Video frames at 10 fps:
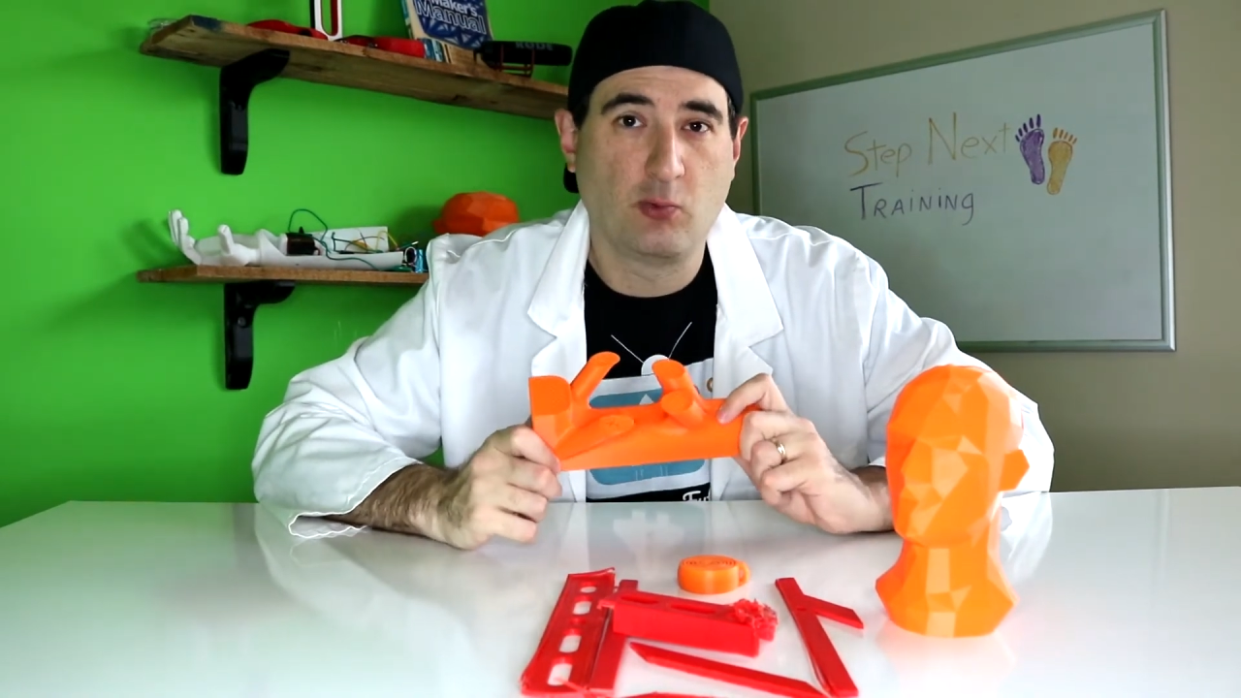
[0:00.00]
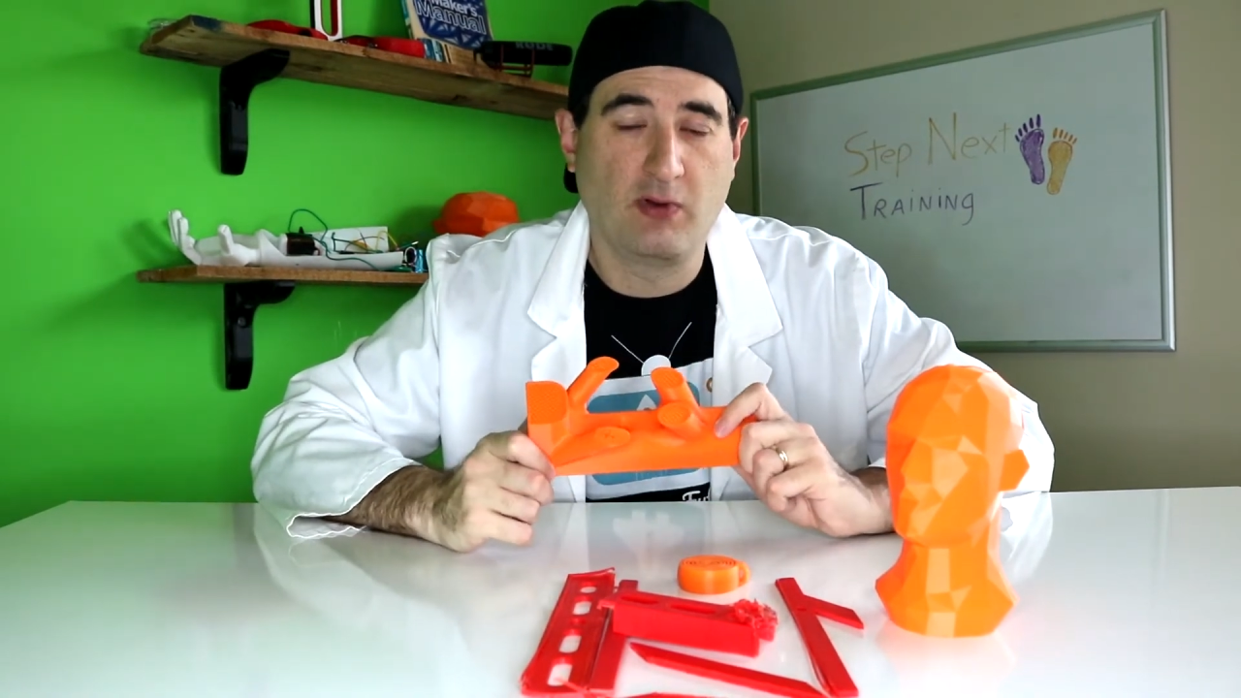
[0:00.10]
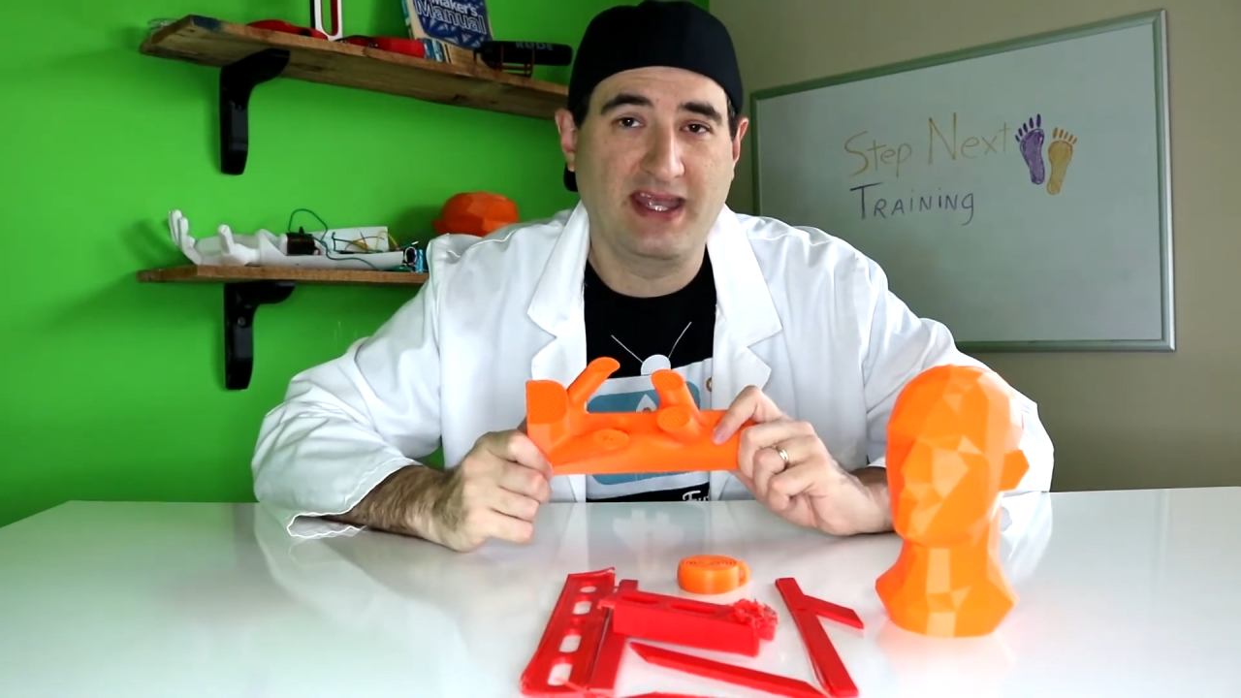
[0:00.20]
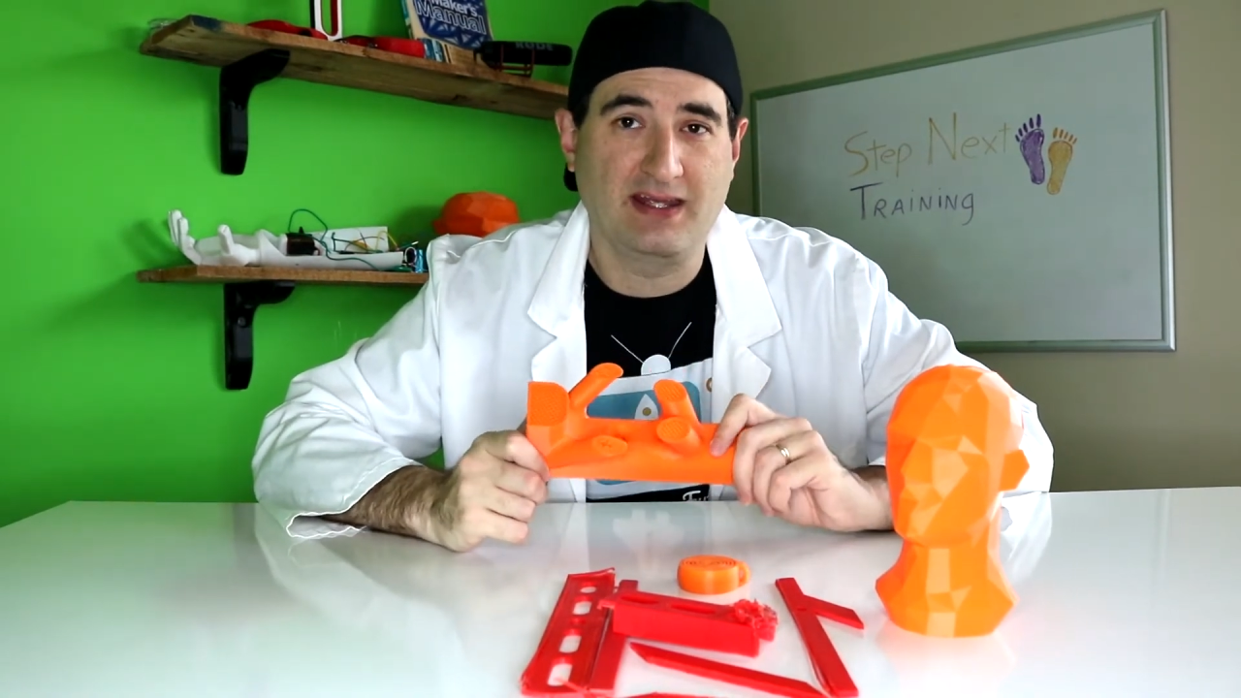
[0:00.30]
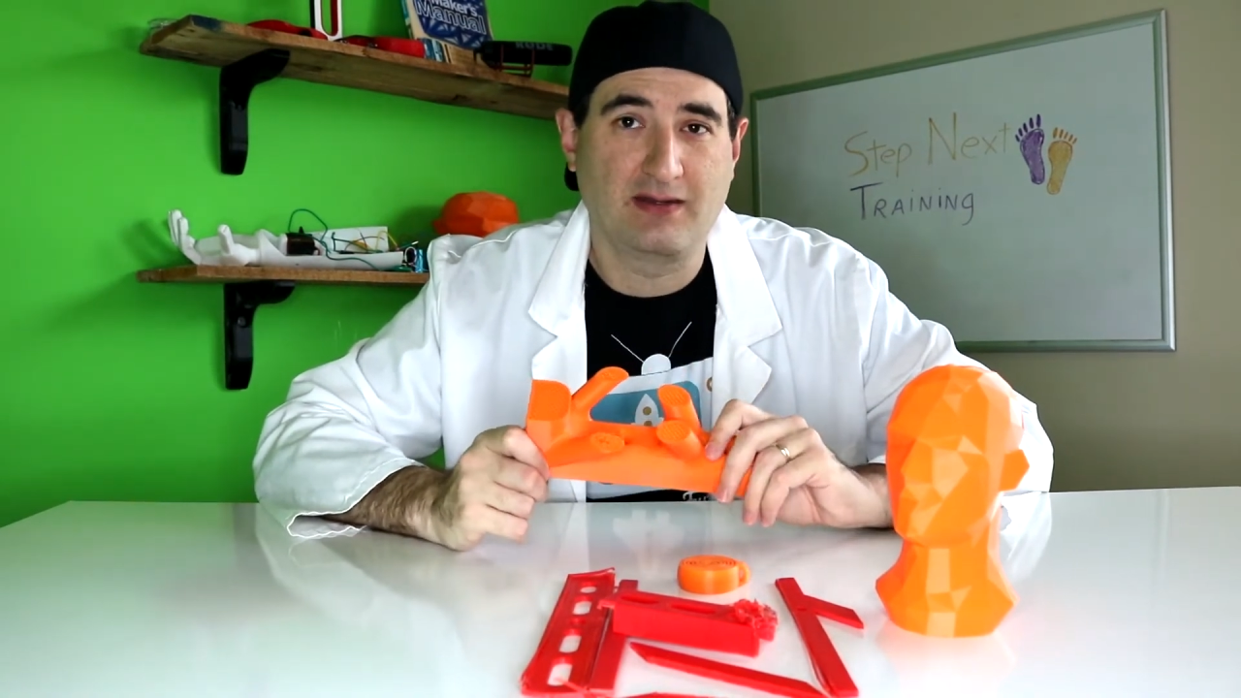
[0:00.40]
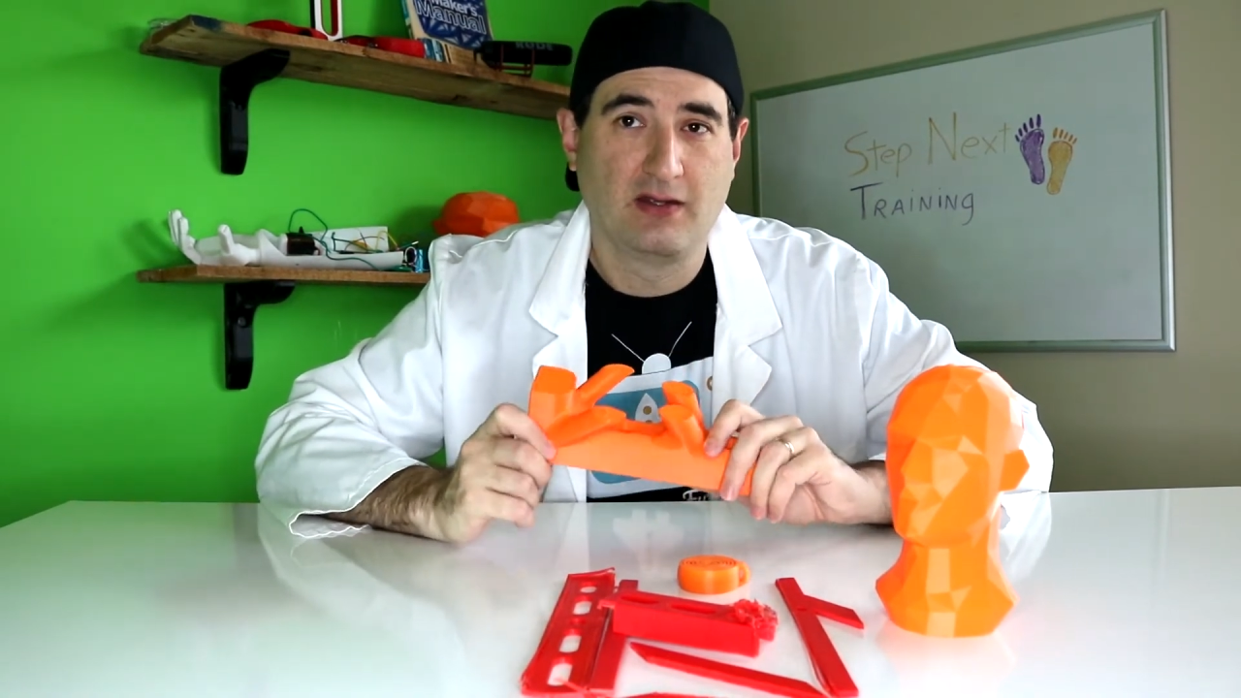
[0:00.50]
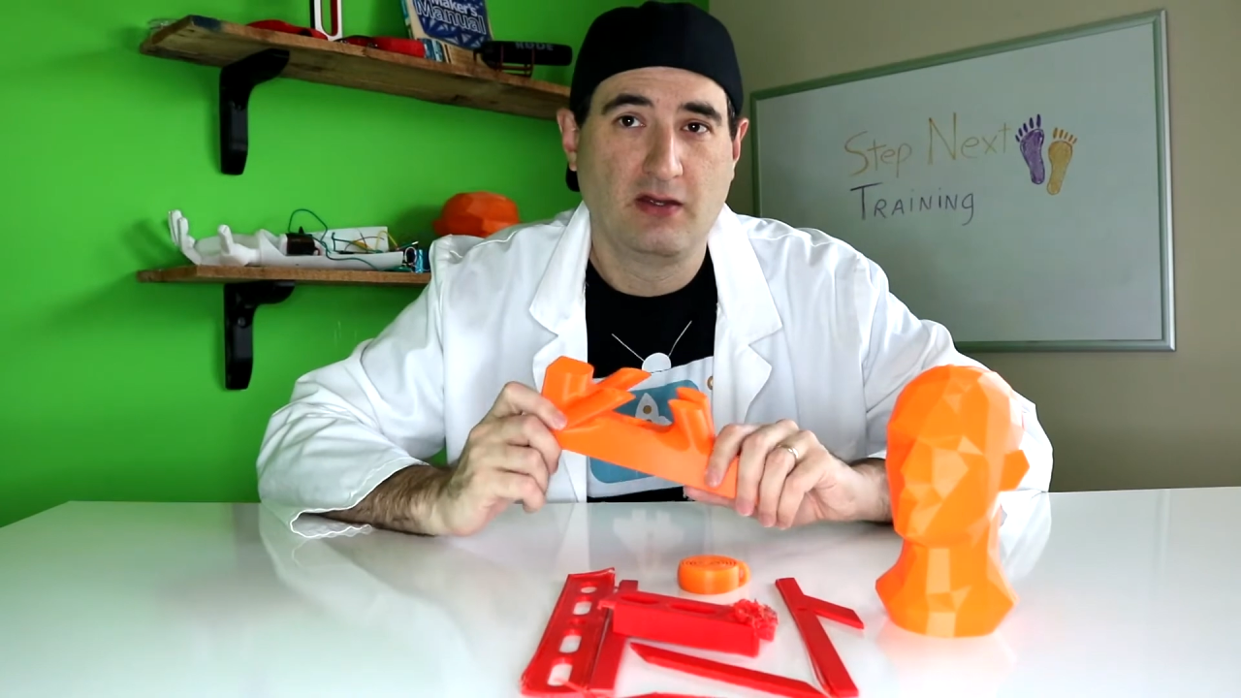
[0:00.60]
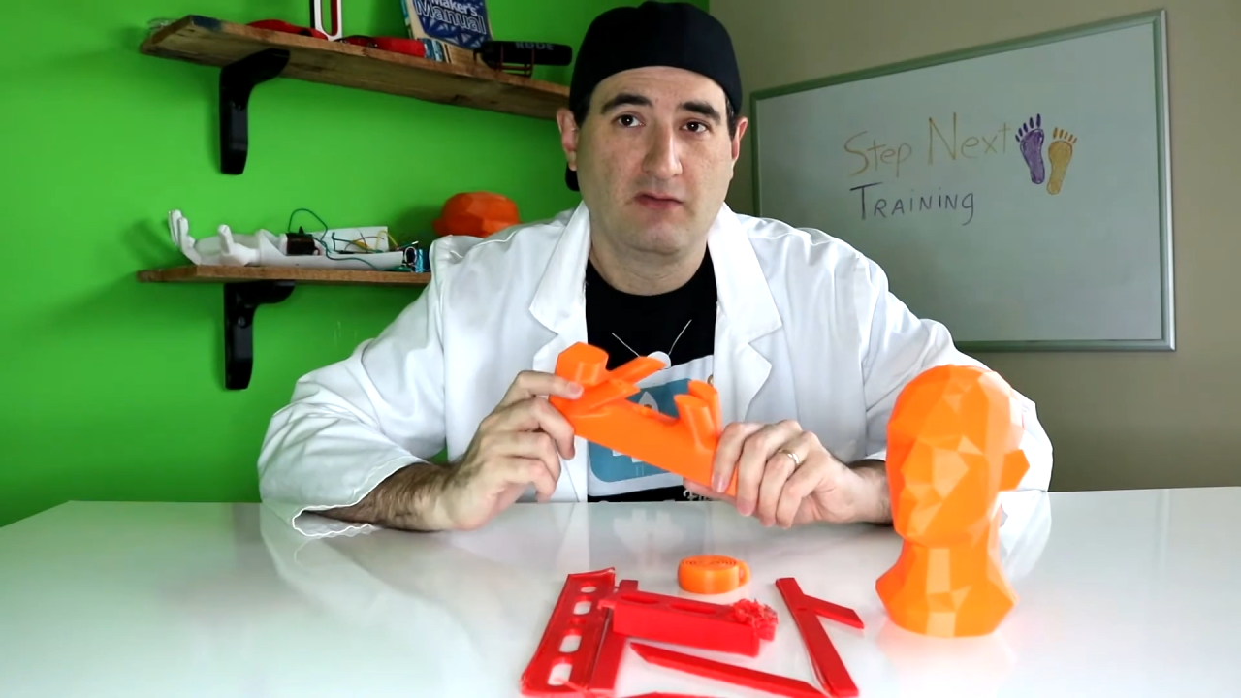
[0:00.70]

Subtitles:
of weight